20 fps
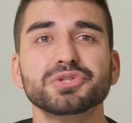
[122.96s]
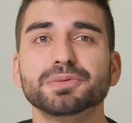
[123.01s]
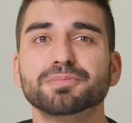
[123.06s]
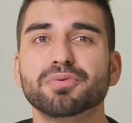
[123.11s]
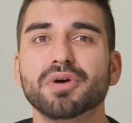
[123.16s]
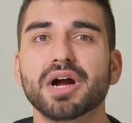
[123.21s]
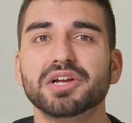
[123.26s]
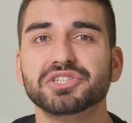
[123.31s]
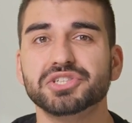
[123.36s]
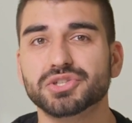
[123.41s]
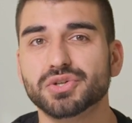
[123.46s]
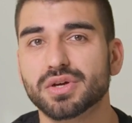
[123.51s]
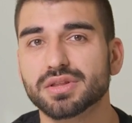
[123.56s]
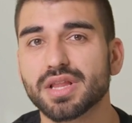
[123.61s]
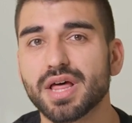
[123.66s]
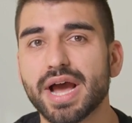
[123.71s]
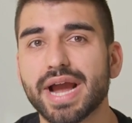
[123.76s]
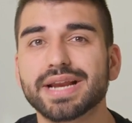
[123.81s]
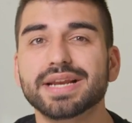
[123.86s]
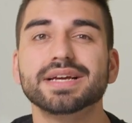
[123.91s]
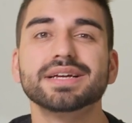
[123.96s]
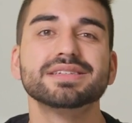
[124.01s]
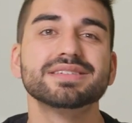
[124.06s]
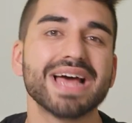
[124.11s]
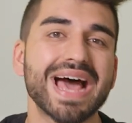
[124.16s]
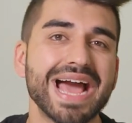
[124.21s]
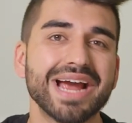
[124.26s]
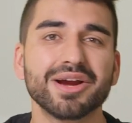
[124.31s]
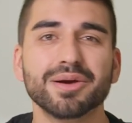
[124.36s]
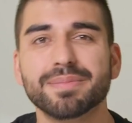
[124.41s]
your project online,
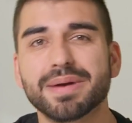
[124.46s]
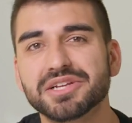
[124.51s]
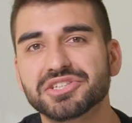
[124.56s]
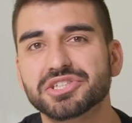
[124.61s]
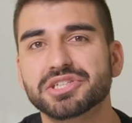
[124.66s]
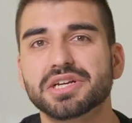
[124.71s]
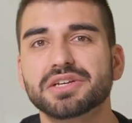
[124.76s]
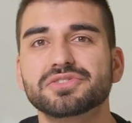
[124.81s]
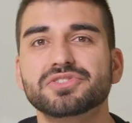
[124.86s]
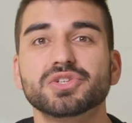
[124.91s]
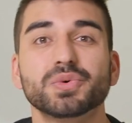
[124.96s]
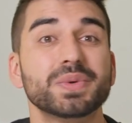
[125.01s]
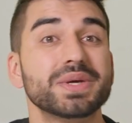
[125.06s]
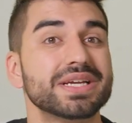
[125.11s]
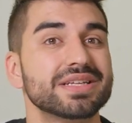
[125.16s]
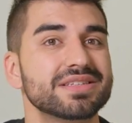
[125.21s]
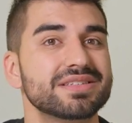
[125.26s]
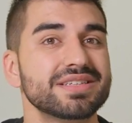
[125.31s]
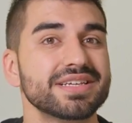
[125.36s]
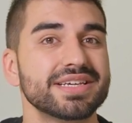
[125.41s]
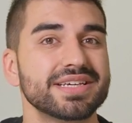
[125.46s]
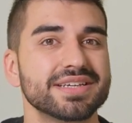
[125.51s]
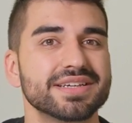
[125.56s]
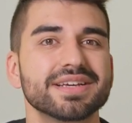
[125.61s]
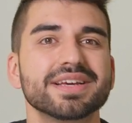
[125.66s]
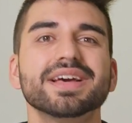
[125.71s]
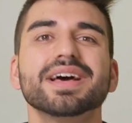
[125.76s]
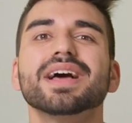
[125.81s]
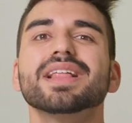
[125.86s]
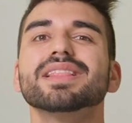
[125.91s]
tag or mention us so we can see.
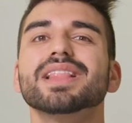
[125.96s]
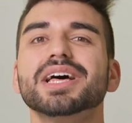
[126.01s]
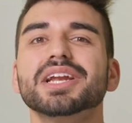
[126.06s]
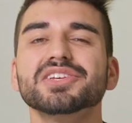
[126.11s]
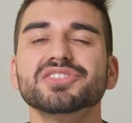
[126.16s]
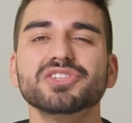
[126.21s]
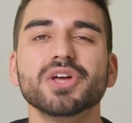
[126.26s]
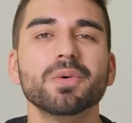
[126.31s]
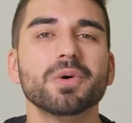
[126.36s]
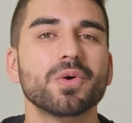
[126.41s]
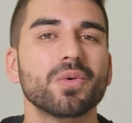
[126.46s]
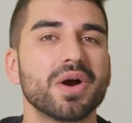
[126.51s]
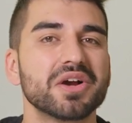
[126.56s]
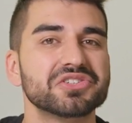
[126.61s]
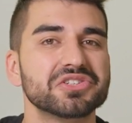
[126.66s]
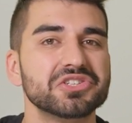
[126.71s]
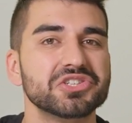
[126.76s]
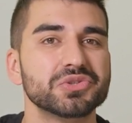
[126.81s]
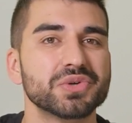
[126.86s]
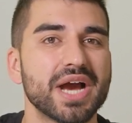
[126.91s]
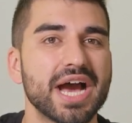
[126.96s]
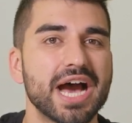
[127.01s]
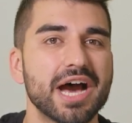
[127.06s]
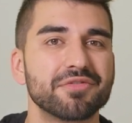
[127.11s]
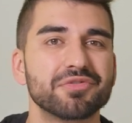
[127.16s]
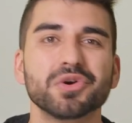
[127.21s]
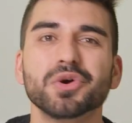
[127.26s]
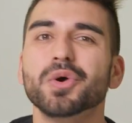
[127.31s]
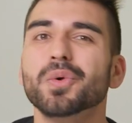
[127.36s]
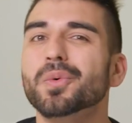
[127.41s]
Let us know what questions you
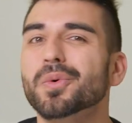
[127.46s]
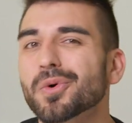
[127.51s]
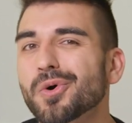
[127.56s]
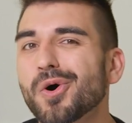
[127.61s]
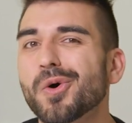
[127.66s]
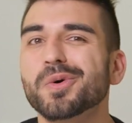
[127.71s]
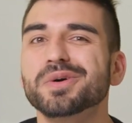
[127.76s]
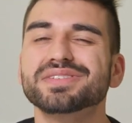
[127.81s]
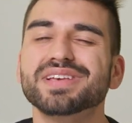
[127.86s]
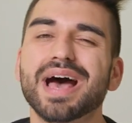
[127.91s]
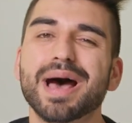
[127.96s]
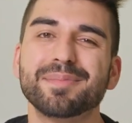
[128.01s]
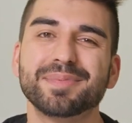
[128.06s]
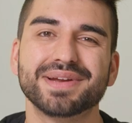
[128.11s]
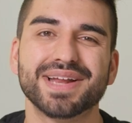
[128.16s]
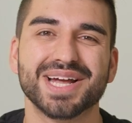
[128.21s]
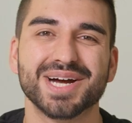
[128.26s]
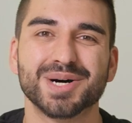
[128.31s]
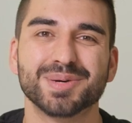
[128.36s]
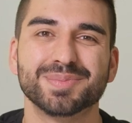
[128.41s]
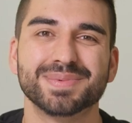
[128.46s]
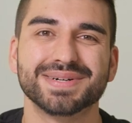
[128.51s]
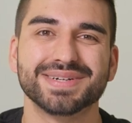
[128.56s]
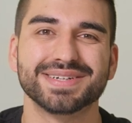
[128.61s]
have. We're always happy to help.